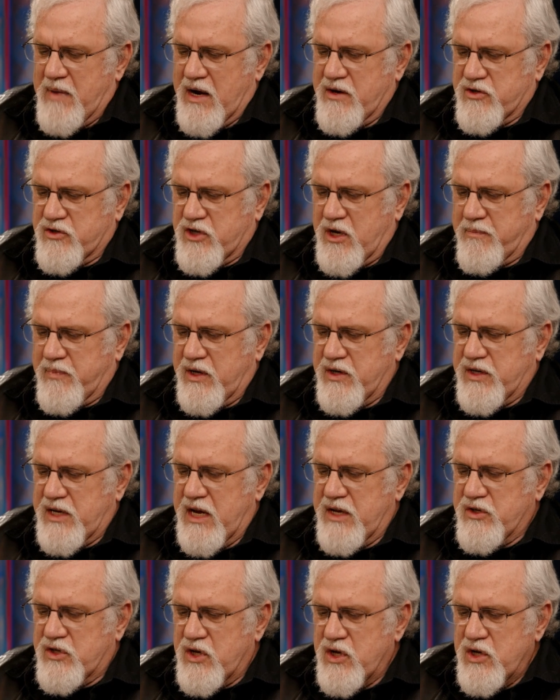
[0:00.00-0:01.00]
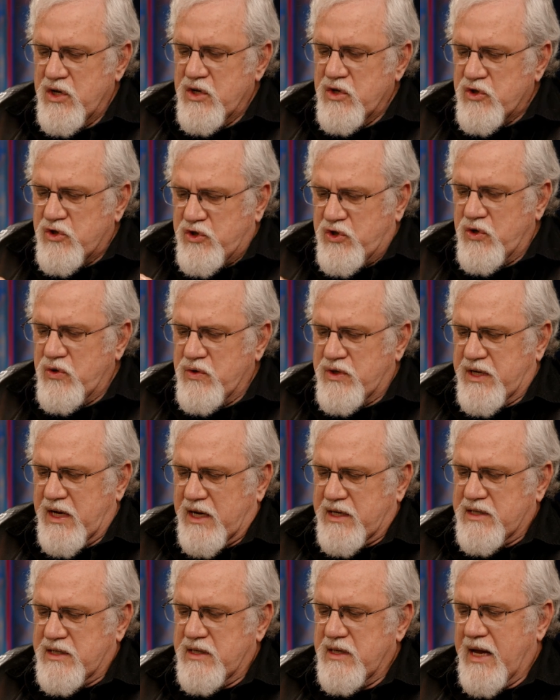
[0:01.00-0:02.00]
manuscript contains two
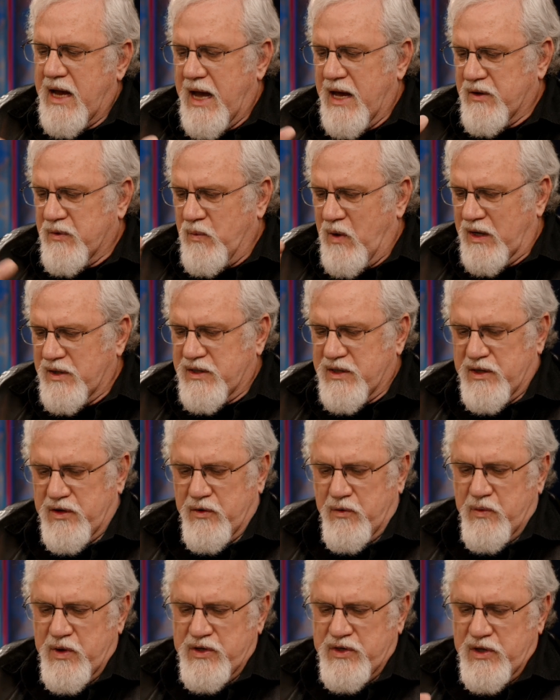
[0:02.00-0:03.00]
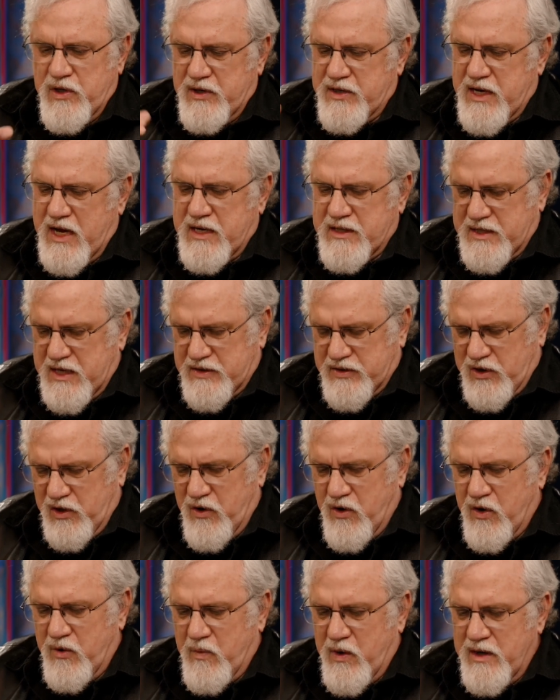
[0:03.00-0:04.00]
texts at once: an original text, that's the
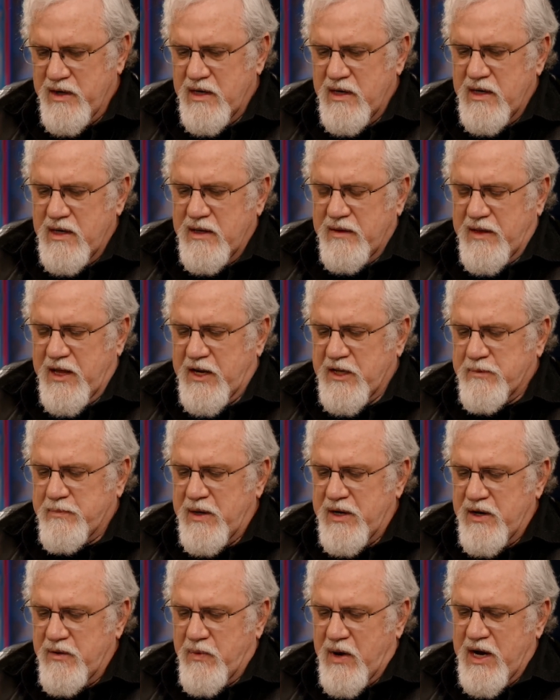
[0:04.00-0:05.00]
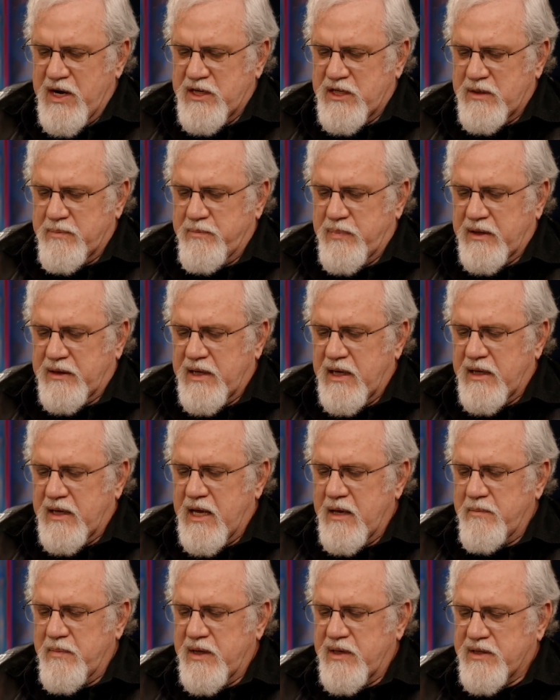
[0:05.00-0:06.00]
lower one, that has been erased, but that
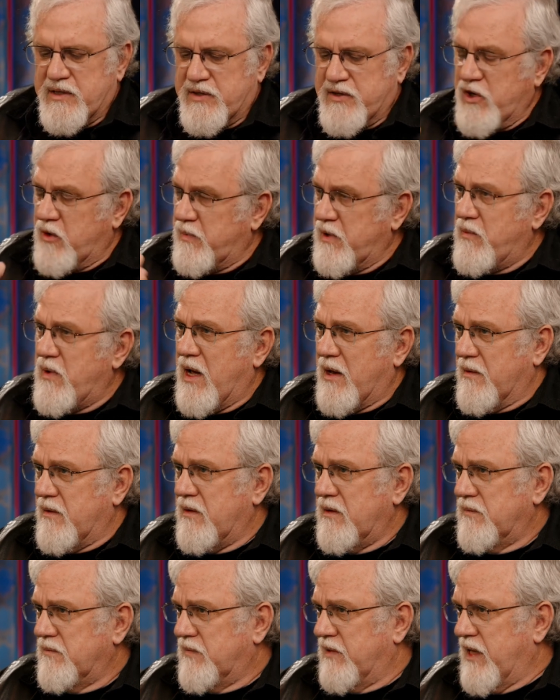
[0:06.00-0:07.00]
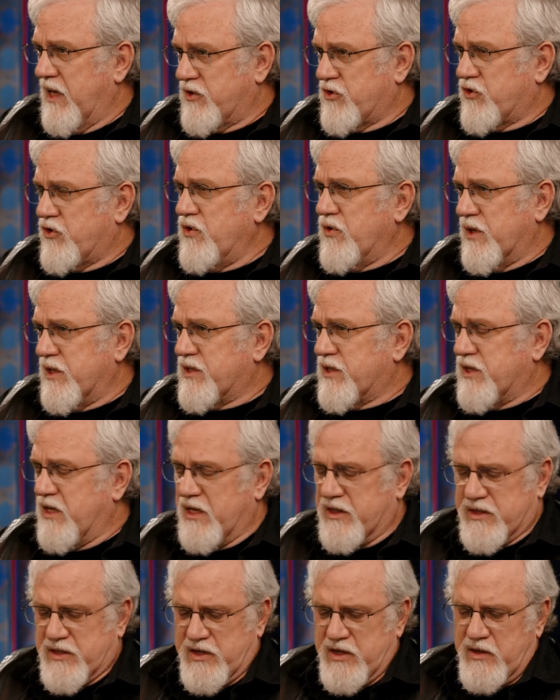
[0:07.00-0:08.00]
can still be read. And that's true.
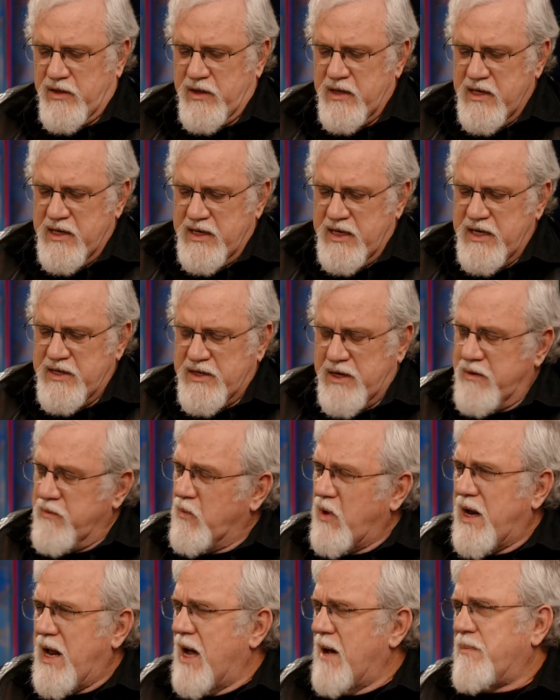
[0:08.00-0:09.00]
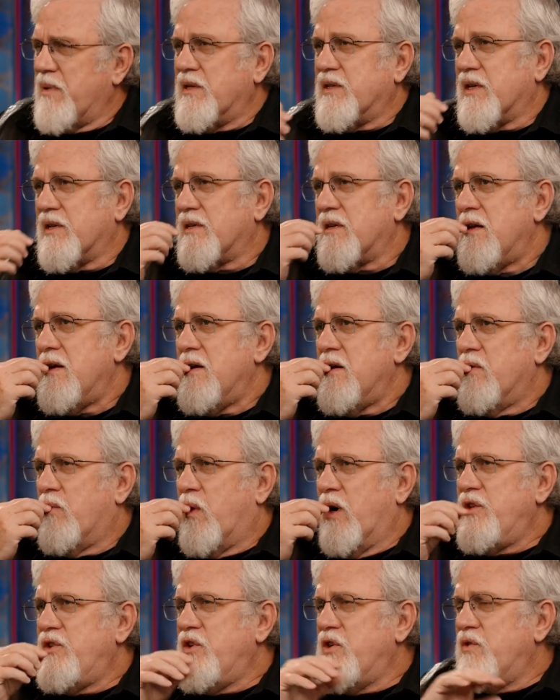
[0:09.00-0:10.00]
It's still easy. And what happens is
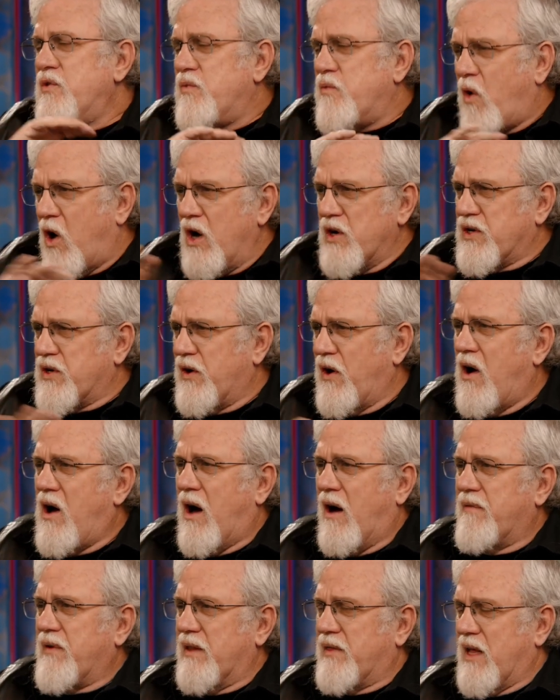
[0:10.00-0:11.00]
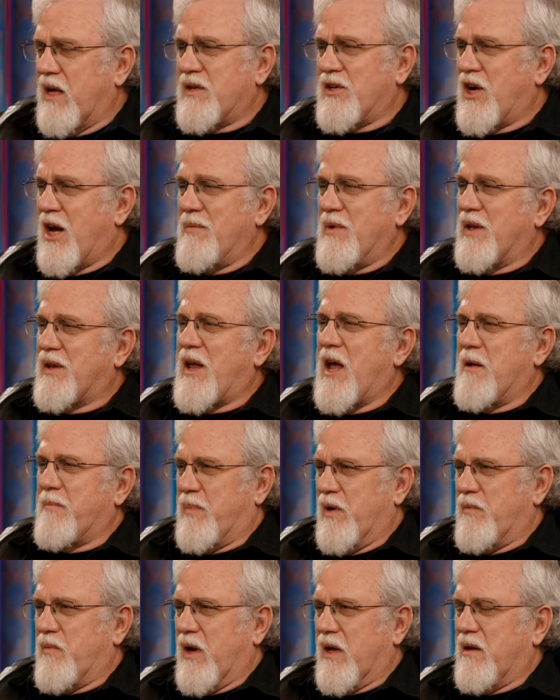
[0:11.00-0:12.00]
when you wash it off, at that time it can't
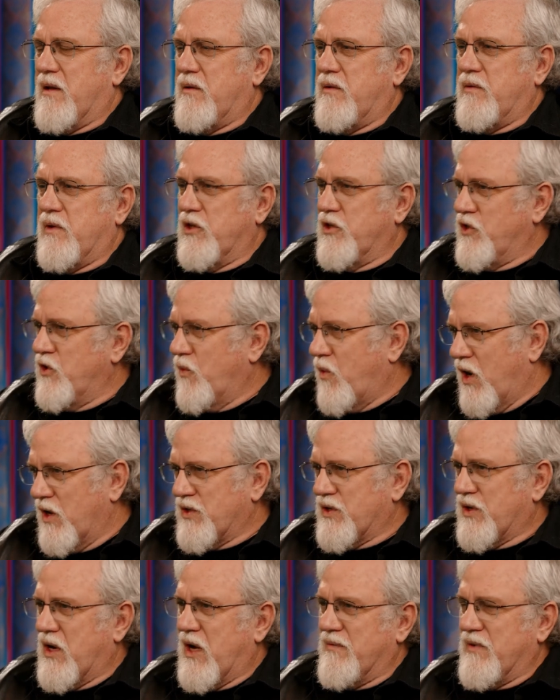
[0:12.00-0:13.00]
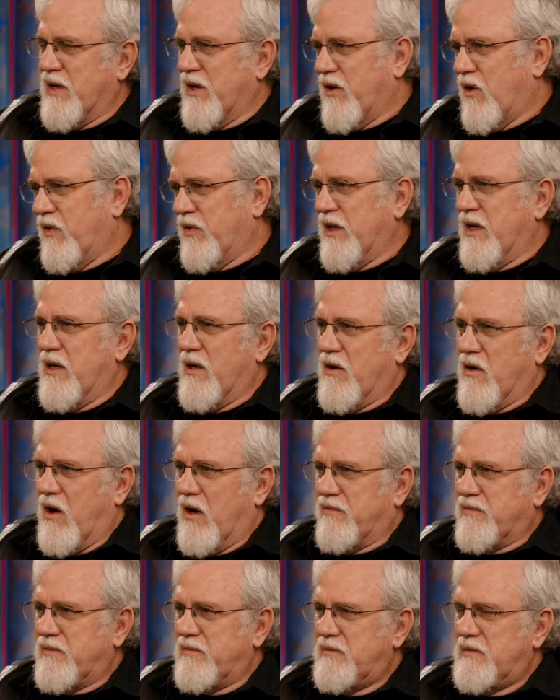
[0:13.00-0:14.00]
be read, because you wash it off, you get all the ink
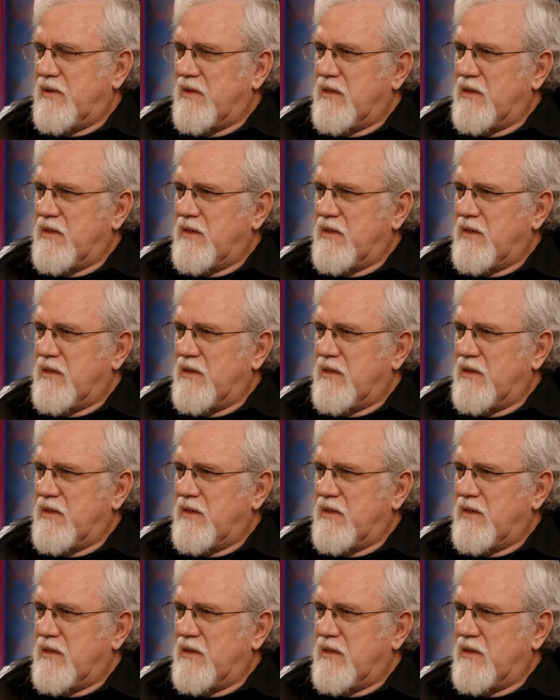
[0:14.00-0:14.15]
off.